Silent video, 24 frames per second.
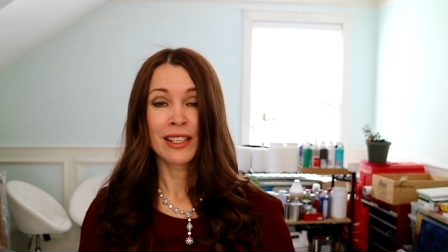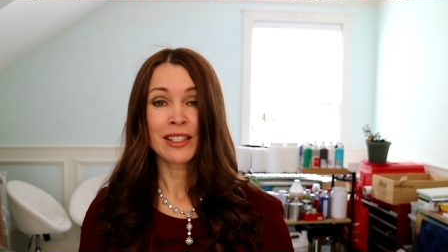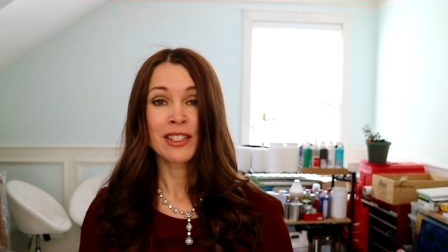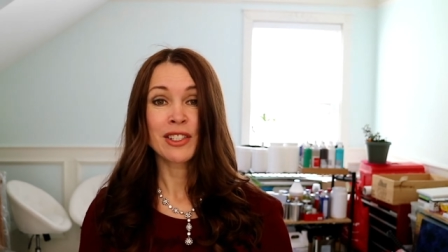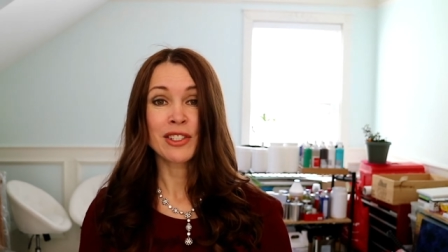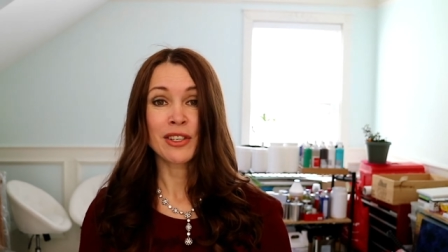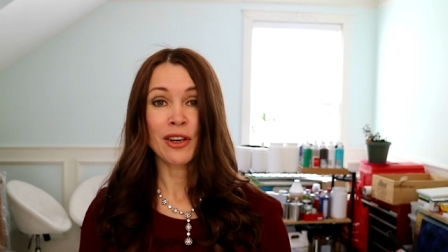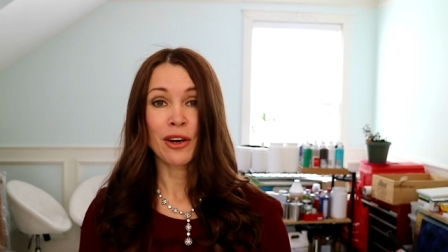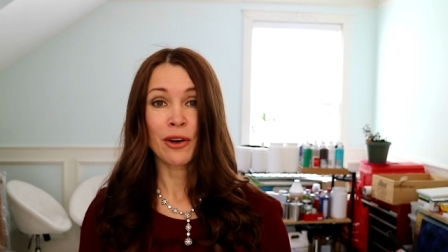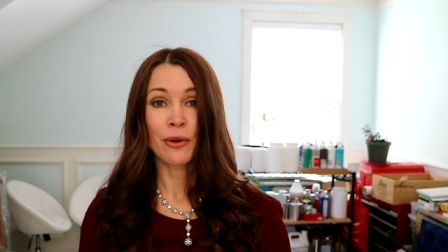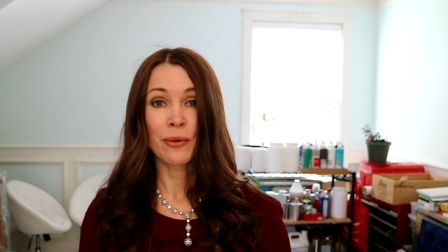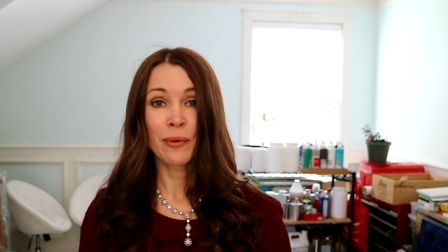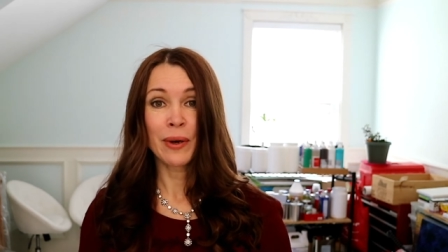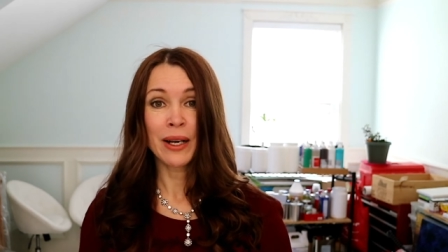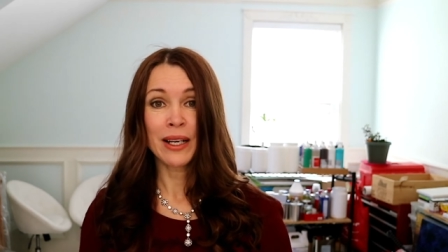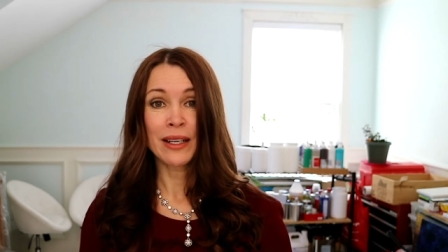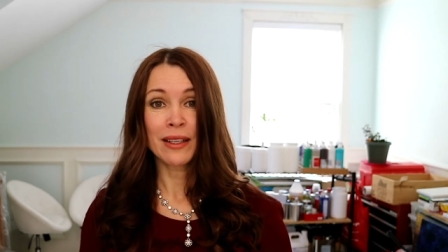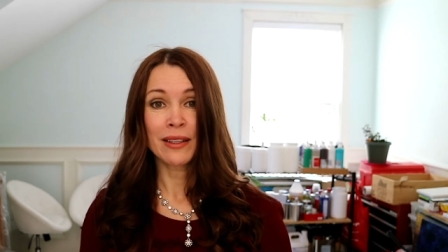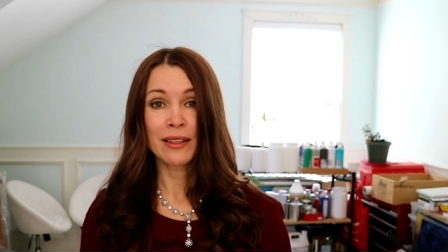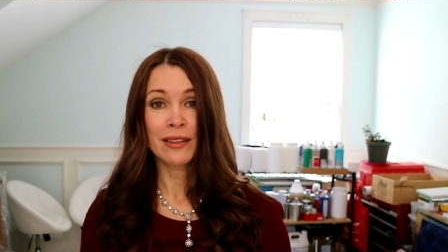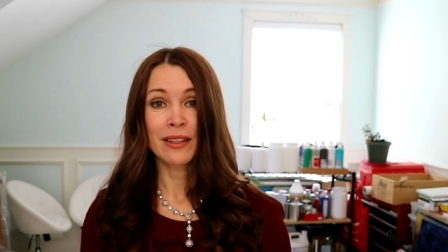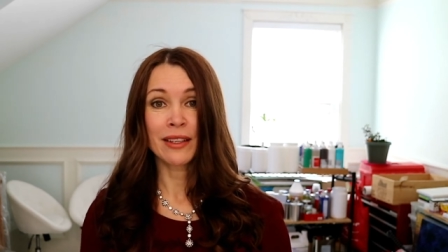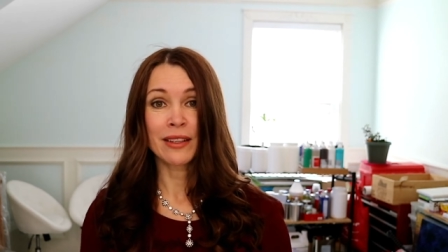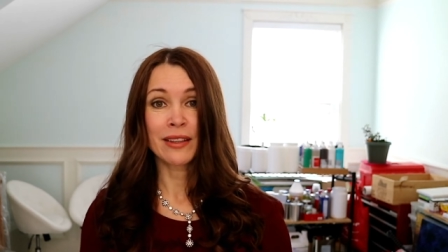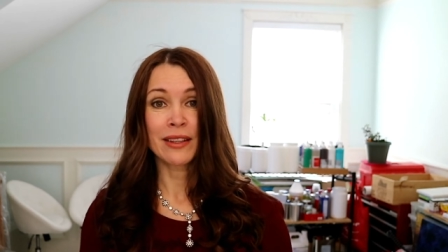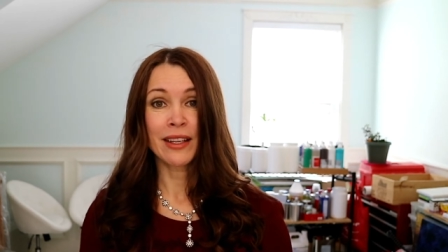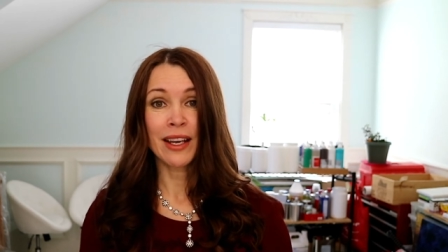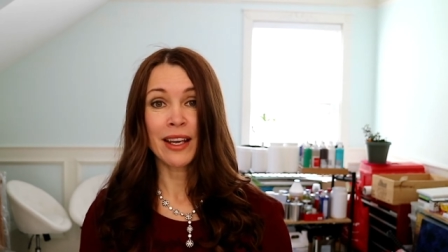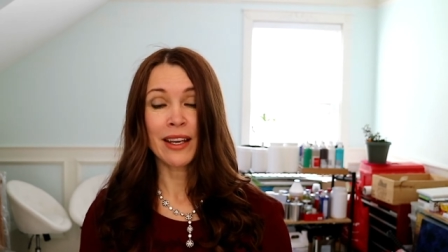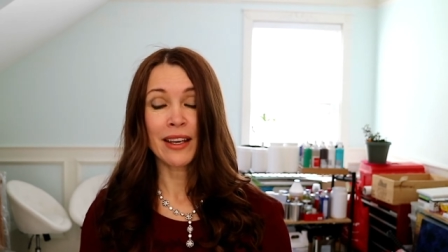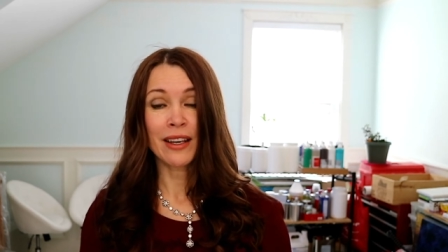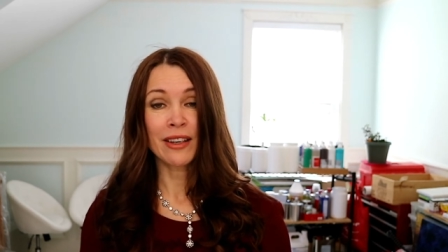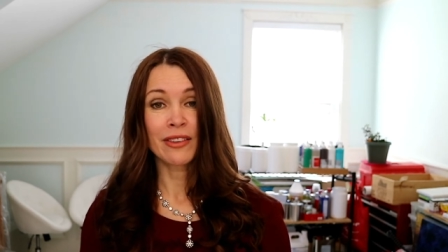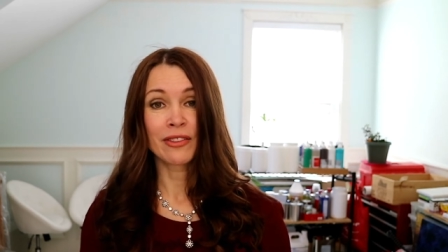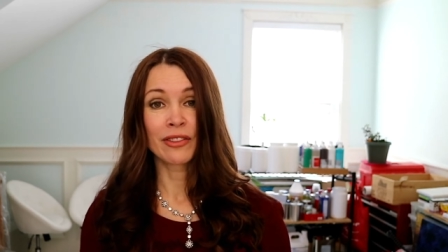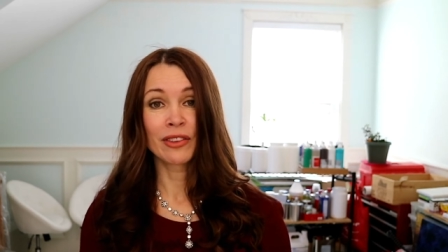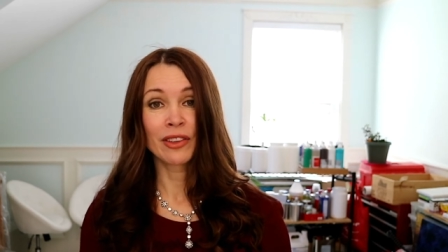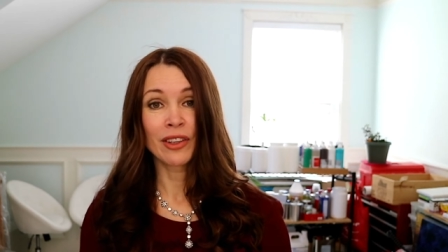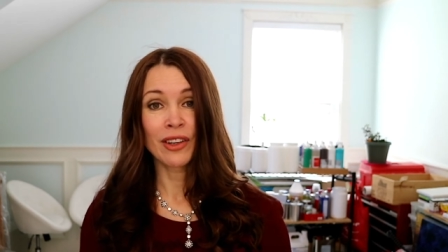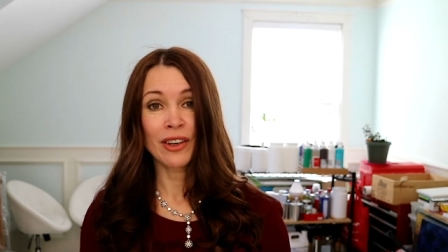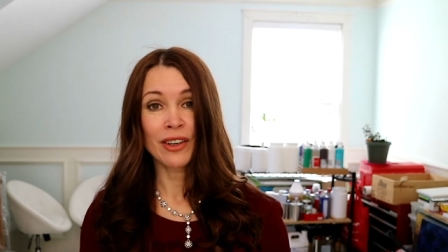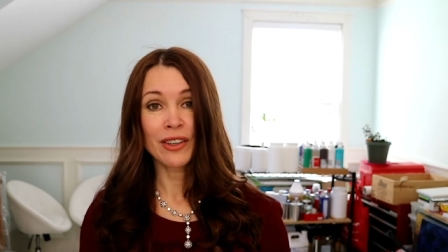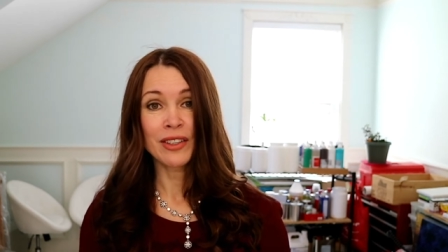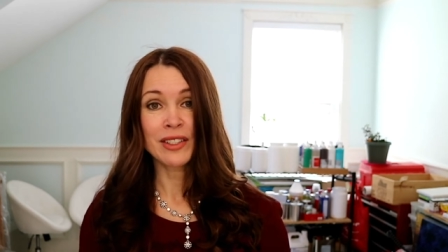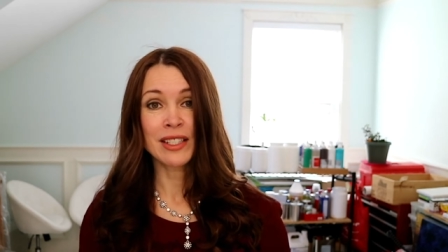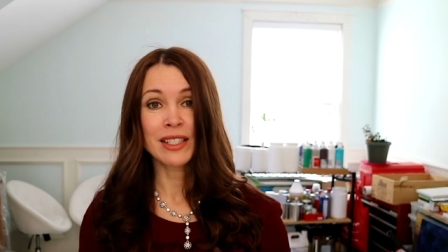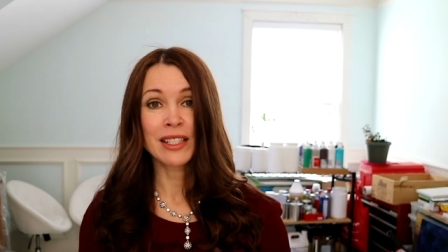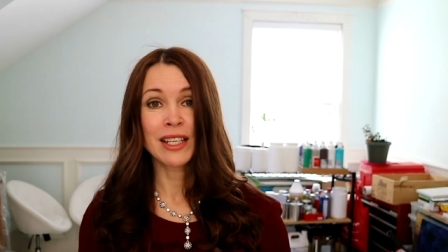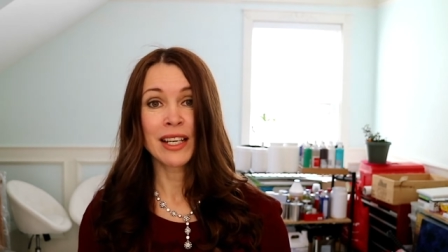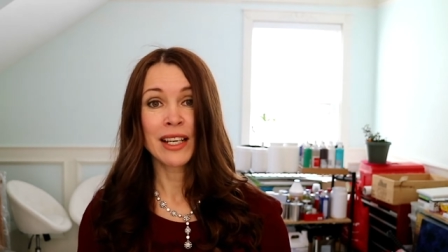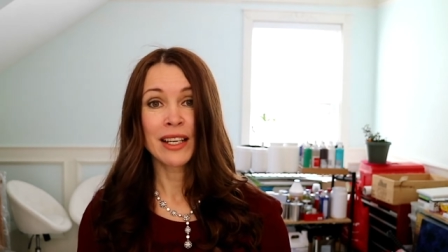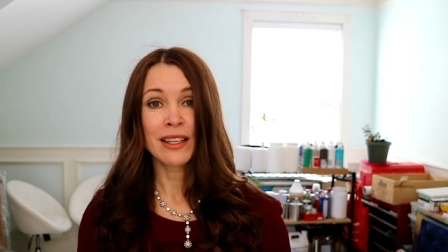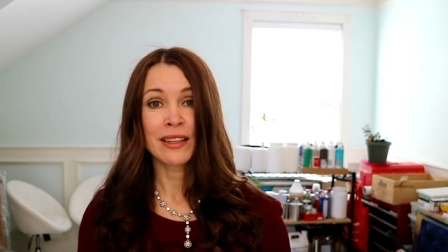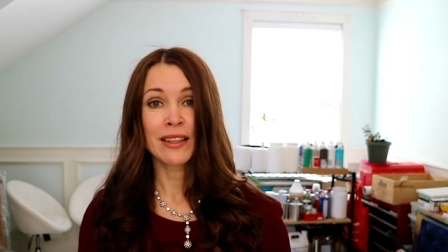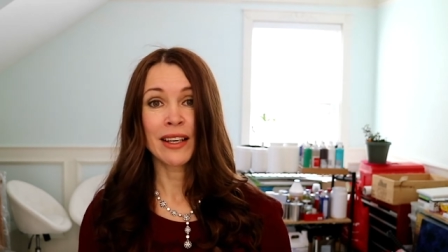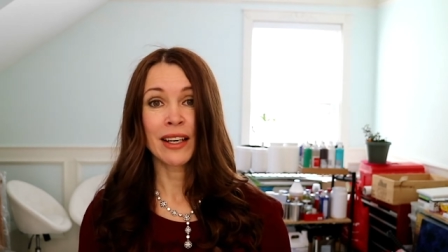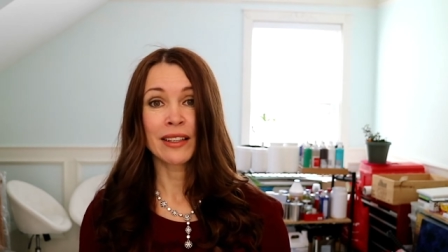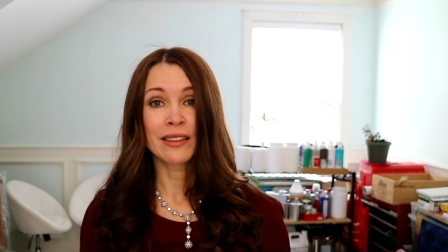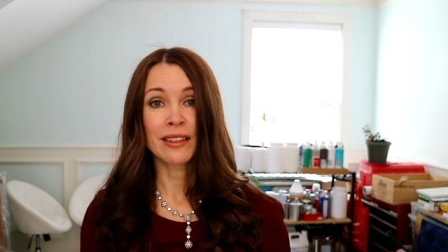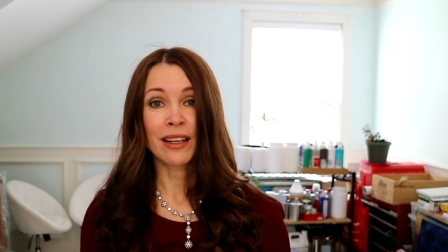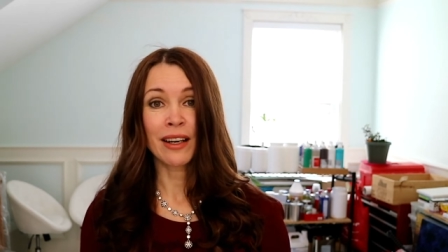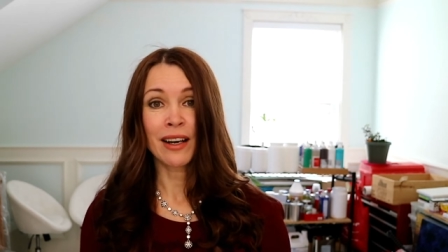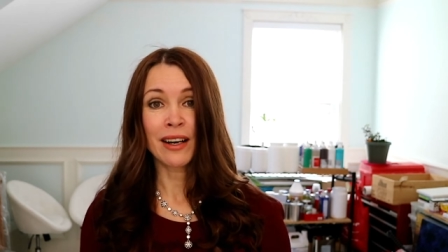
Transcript: so well that they have lost that